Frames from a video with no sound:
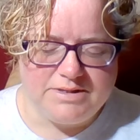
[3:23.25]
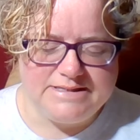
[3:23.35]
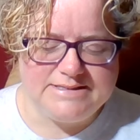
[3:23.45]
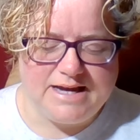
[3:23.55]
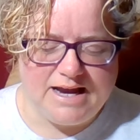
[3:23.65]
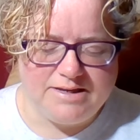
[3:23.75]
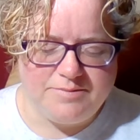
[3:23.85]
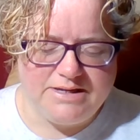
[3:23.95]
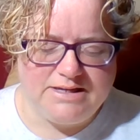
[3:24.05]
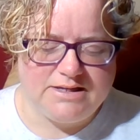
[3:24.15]
Please guide
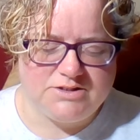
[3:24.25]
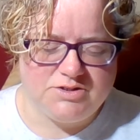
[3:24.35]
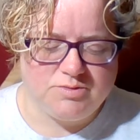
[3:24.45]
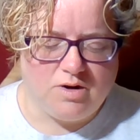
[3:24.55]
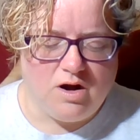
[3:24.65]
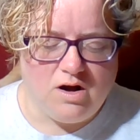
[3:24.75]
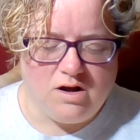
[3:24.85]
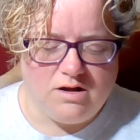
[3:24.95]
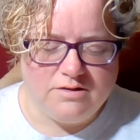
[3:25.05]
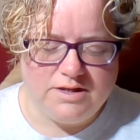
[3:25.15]
me into
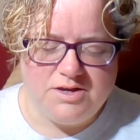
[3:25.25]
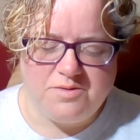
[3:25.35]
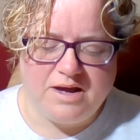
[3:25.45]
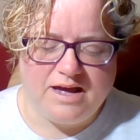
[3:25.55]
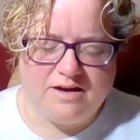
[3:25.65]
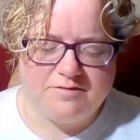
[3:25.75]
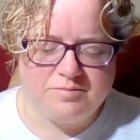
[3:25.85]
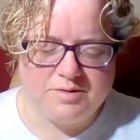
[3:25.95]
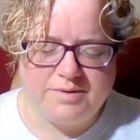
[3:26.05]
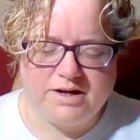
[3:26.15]
all that you
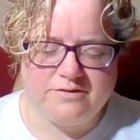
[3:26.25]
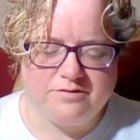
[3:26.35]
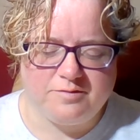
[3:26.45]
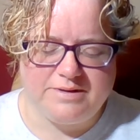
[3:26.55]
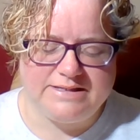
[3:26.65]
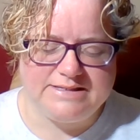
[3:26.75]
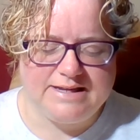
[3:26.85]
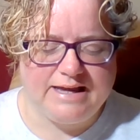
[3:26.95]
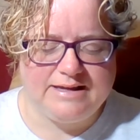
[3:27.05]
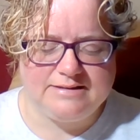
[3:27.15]
have prepared for me
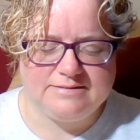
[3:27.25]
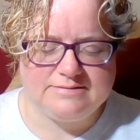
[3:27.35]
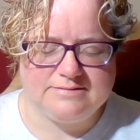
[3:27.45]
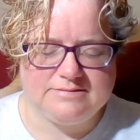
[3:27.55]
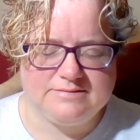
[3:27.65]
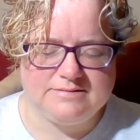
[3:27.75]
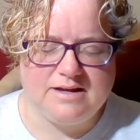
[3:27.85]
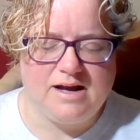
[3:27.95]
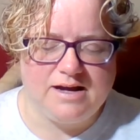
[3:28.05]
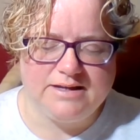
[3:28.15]
today.
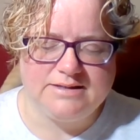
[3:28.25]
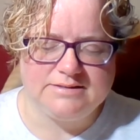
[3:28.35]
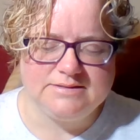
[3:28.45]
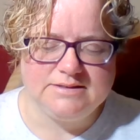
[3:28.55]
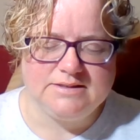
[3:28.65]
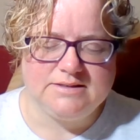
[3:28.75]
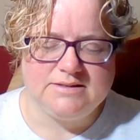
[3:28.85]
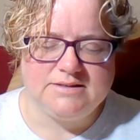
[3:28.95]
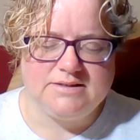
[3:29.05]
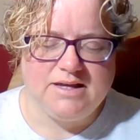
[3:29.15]
I
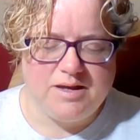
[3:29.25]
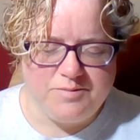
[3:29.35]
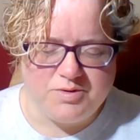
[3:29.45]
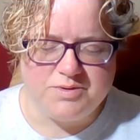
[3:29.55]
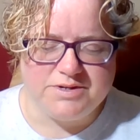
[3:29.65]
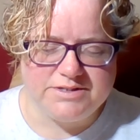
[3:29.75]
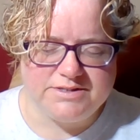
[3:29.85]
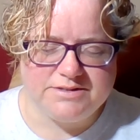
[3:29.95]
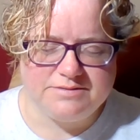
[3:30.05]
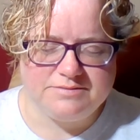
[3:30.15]
am
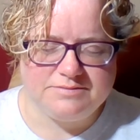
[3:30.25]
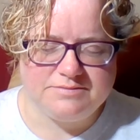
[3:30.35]
yours.